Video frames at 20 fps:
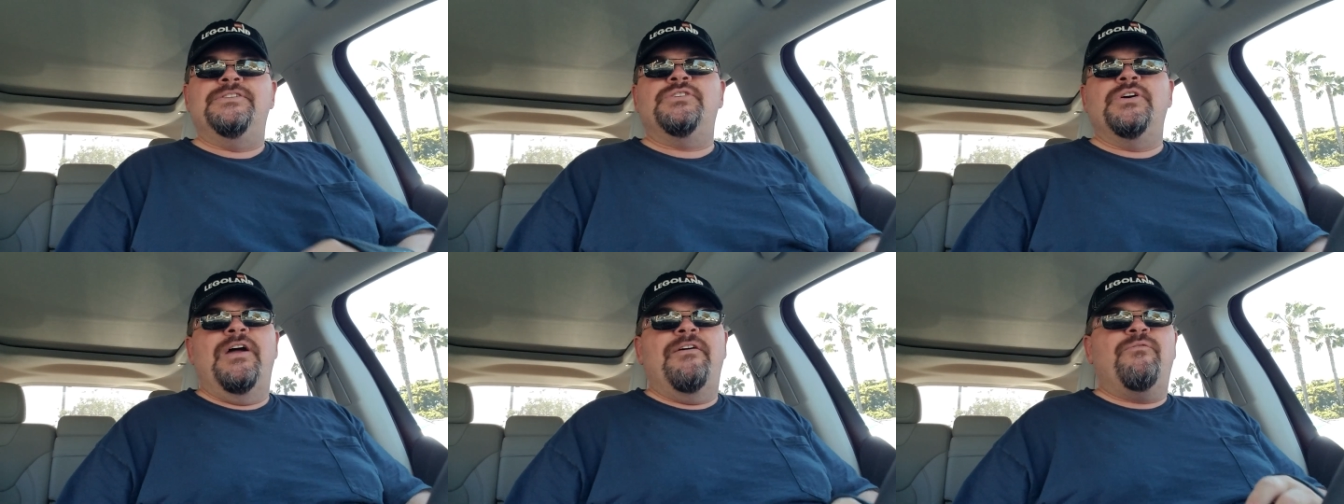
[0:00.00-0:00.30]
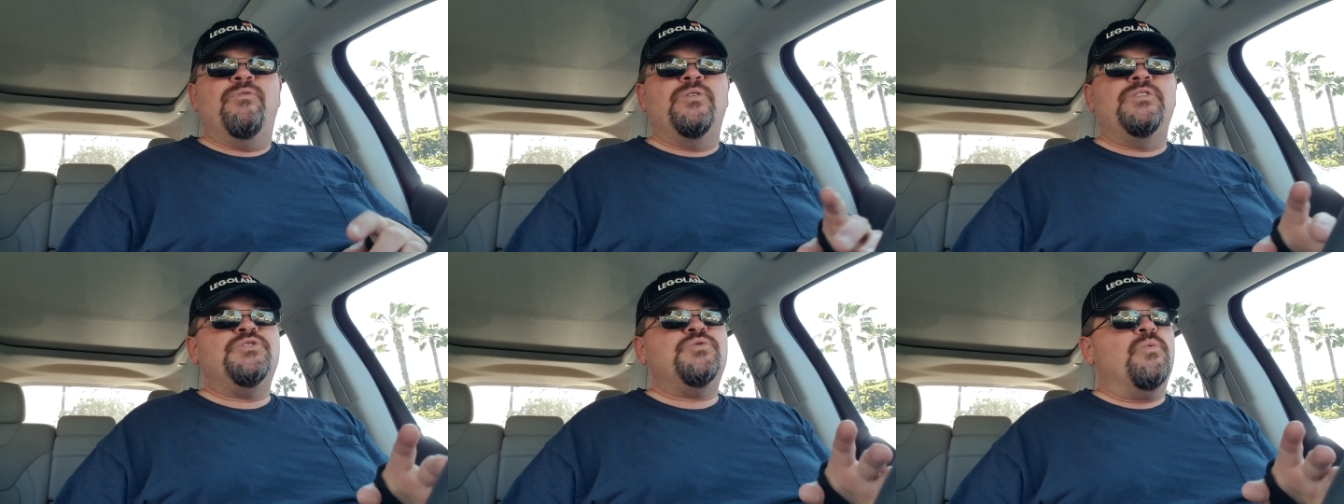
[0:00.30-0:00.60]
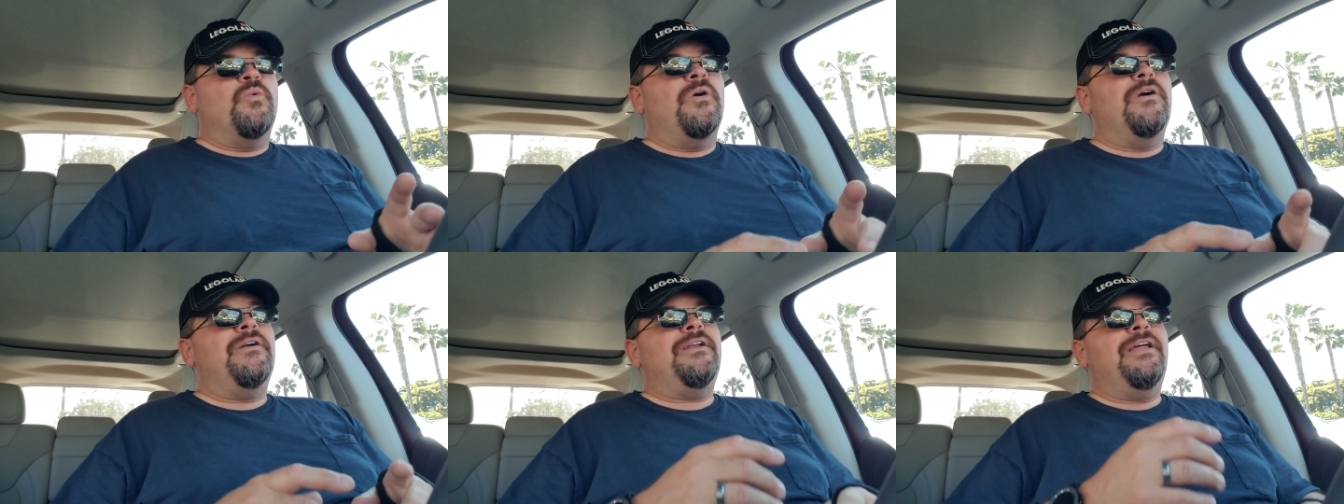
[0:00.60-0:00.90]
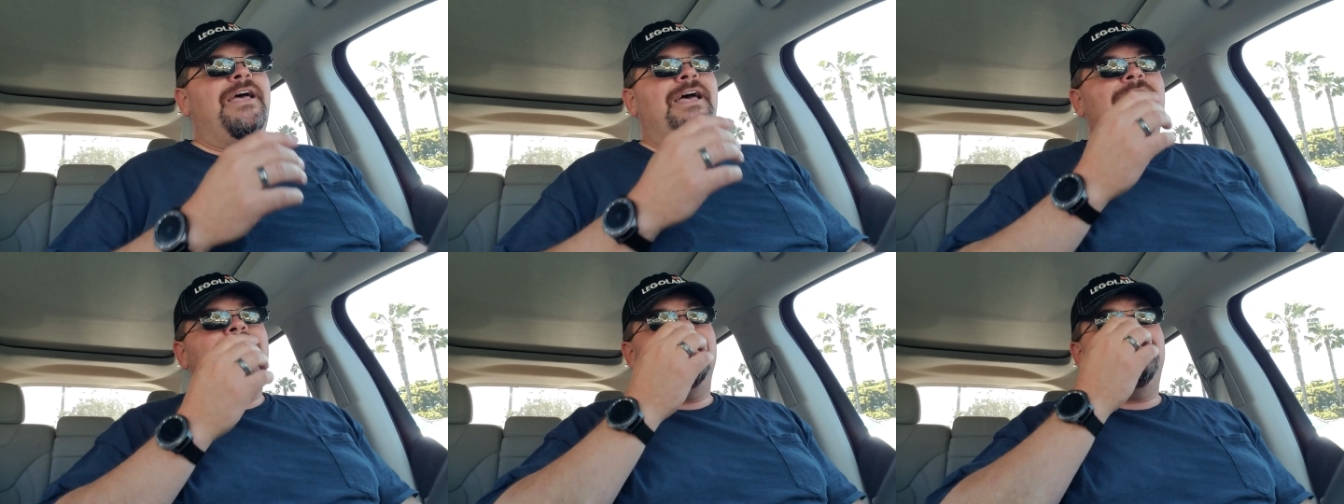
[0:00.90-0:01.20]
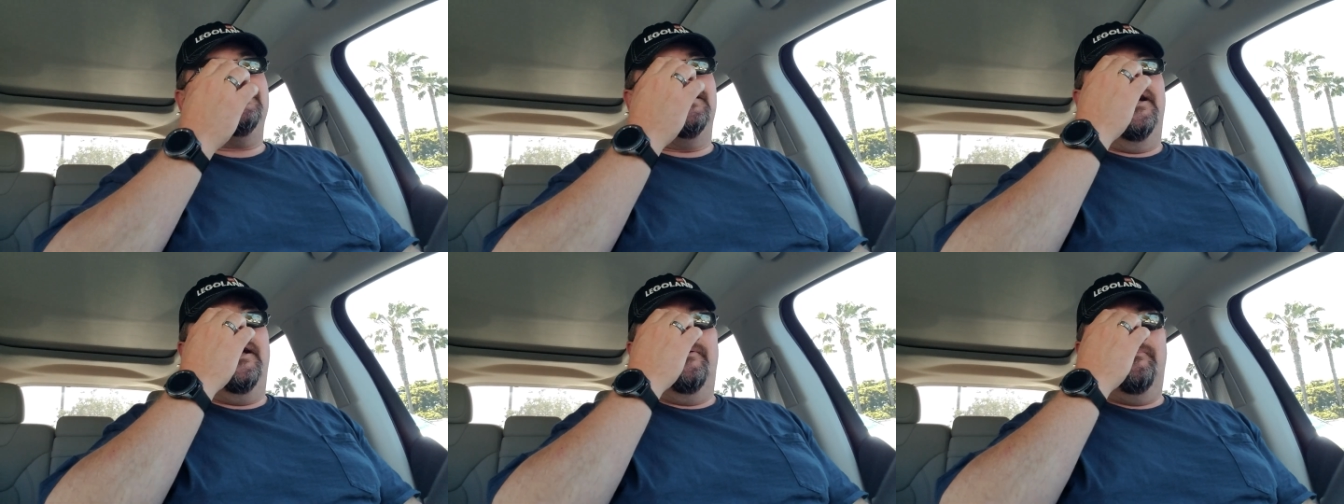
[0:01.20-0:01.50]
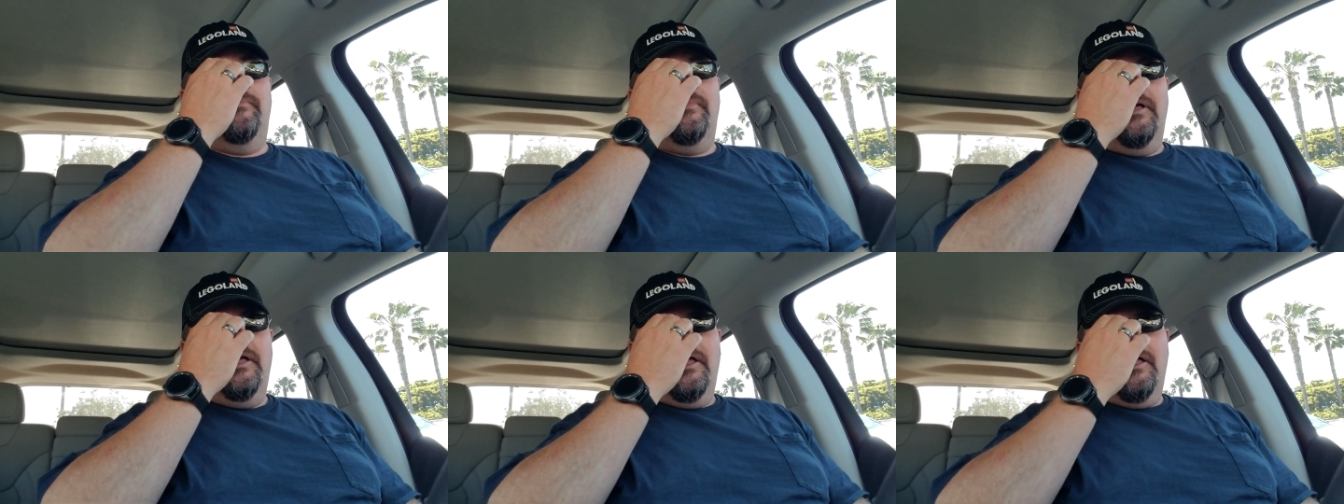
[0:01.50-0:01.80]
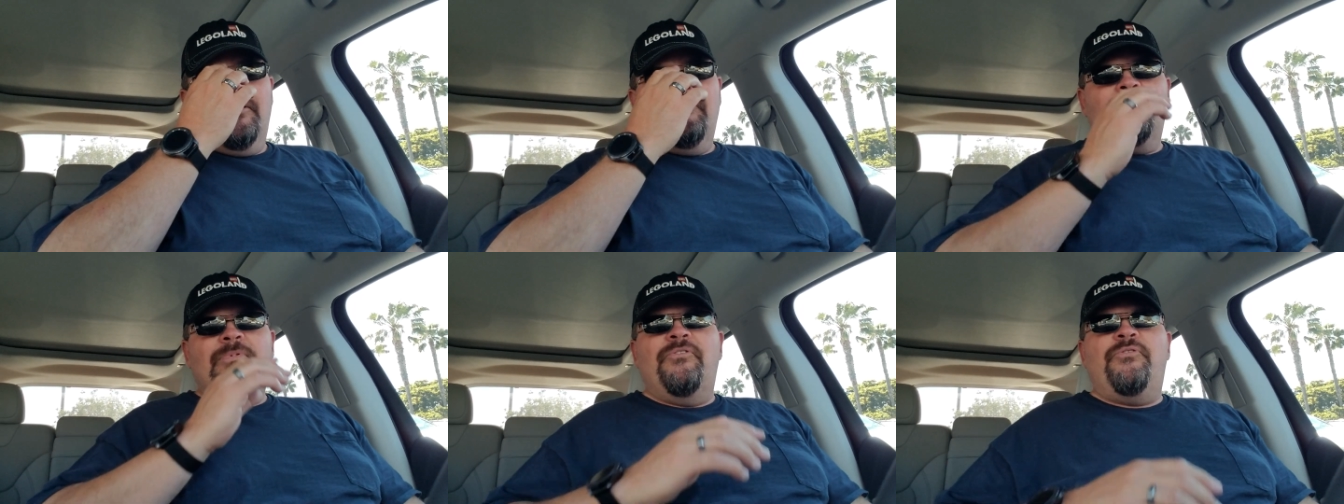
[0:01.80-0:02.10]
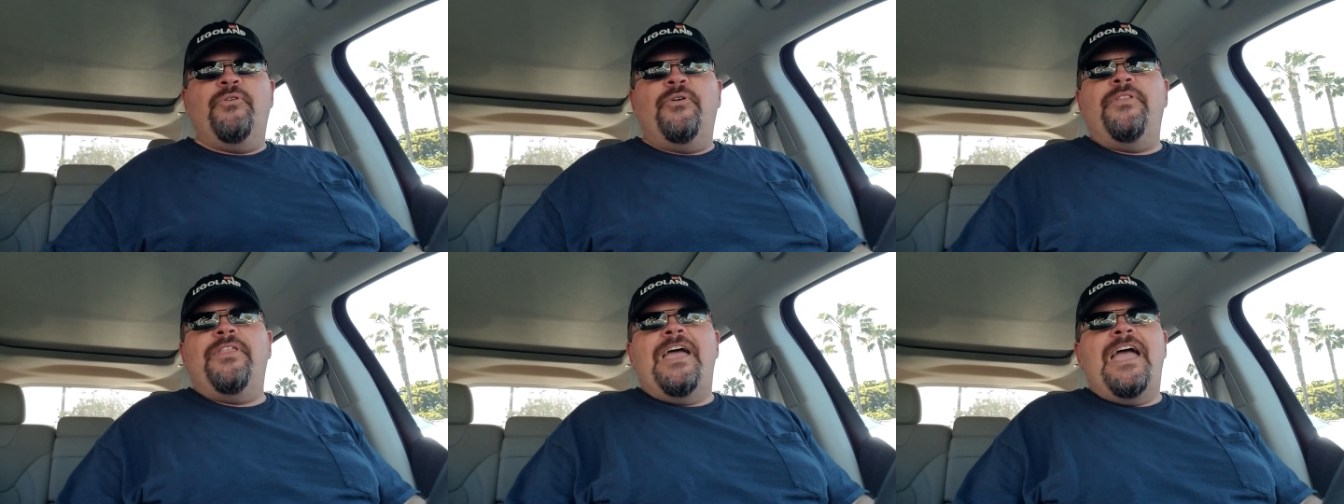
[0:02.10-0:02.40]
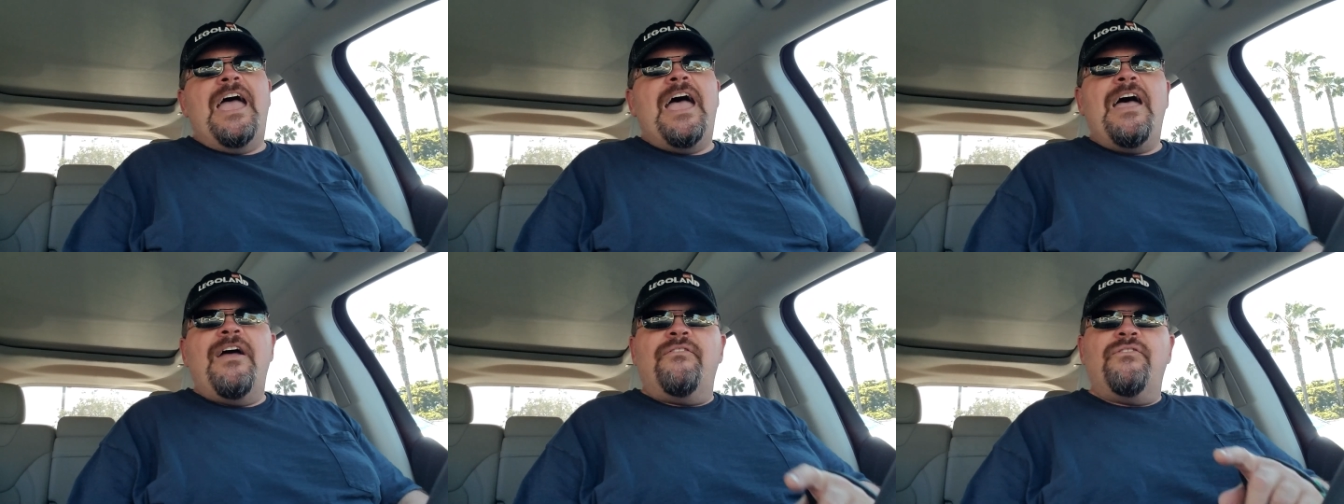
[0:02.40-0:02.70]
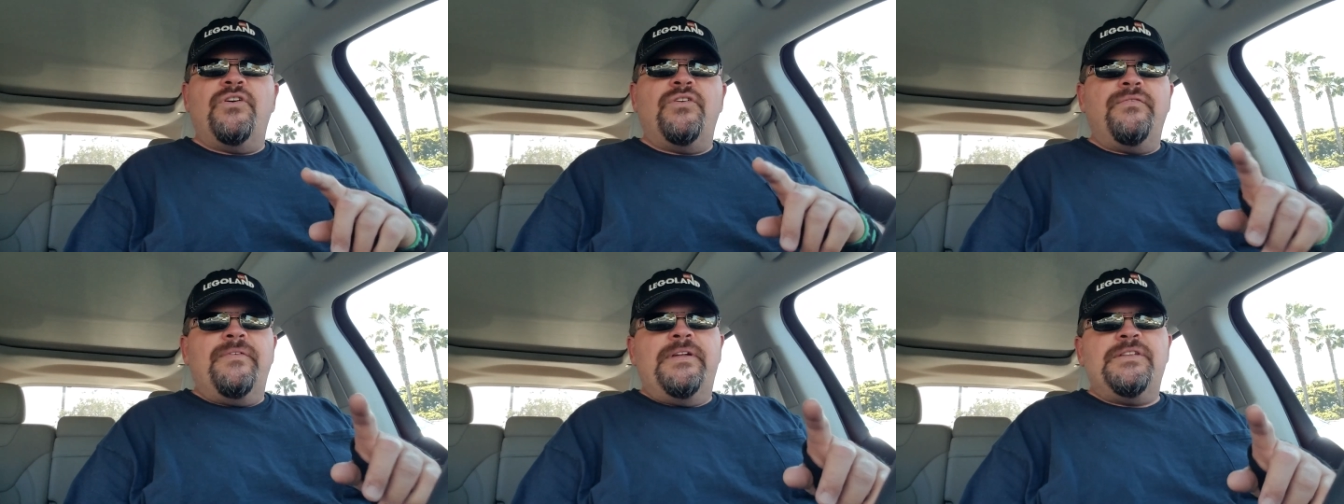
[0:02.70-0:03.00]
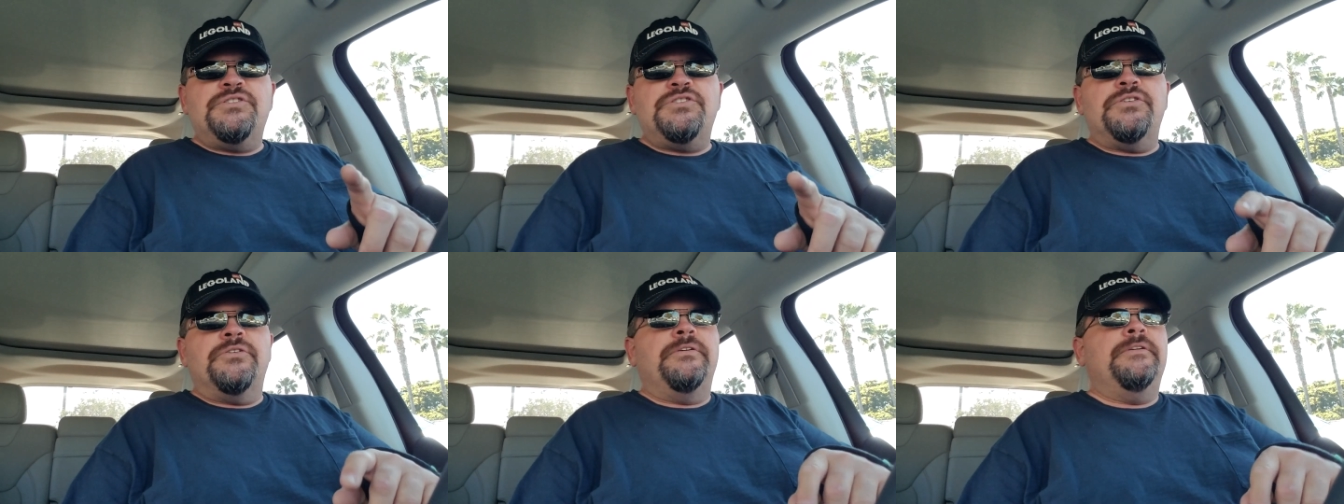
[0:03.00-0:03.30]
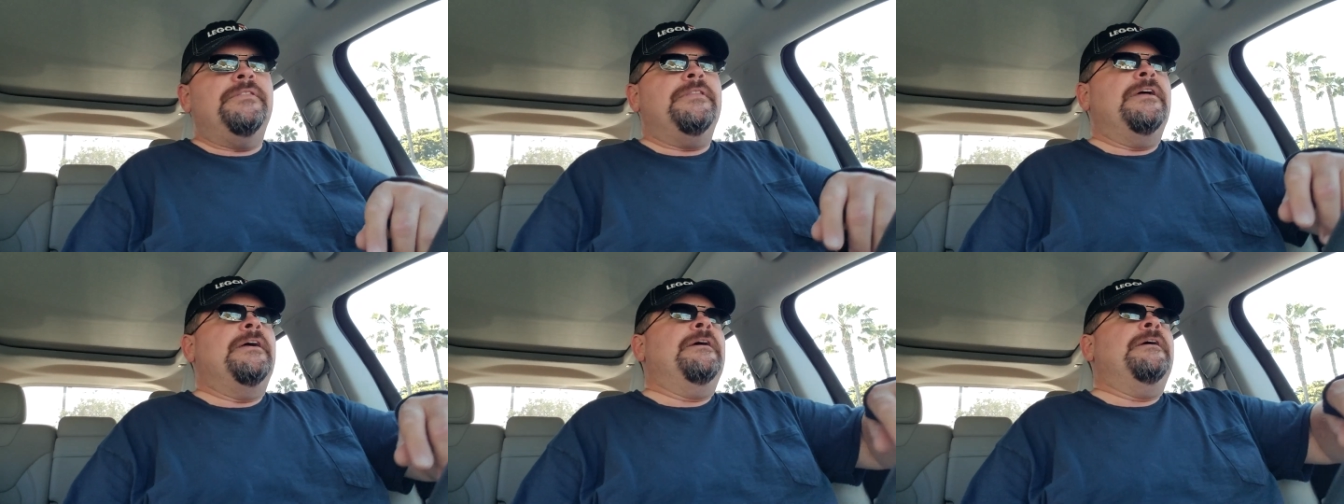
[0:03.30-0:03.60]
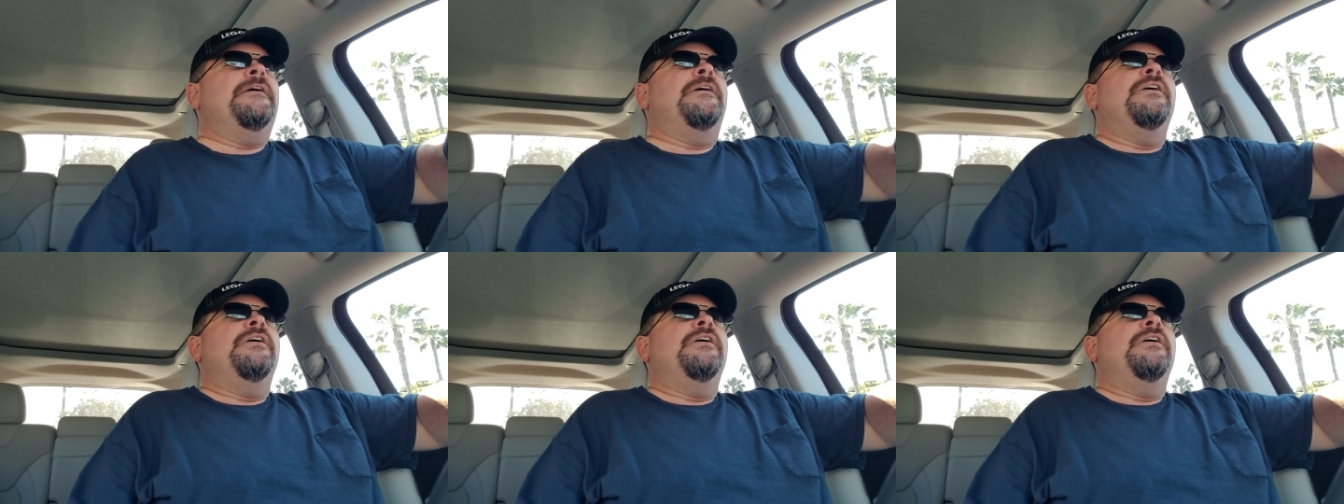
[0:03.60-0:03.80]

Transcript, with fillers: So everyone's warned ahead of time before they ever venture in there.